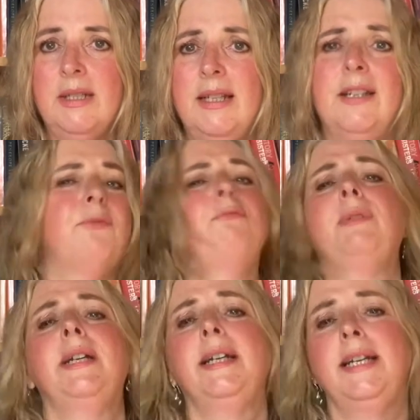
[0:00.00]
is
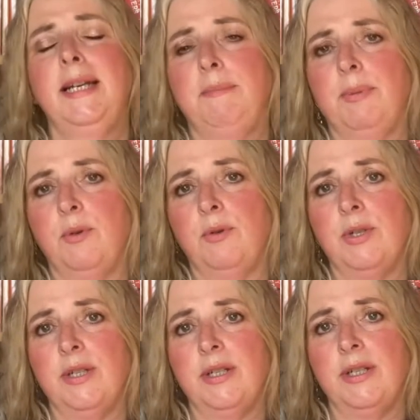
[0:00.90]
really
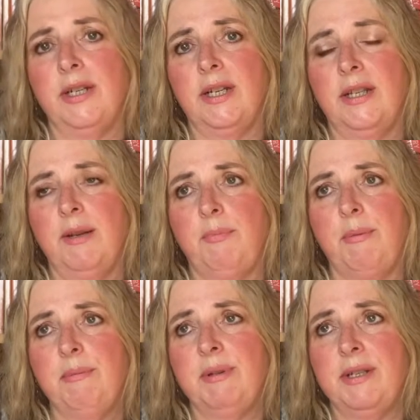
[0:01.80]
important, and I think
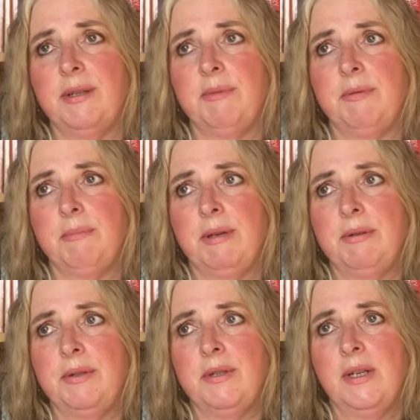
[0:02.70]
probably some of the
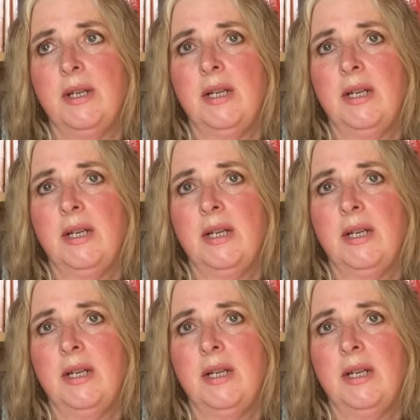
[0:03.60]
most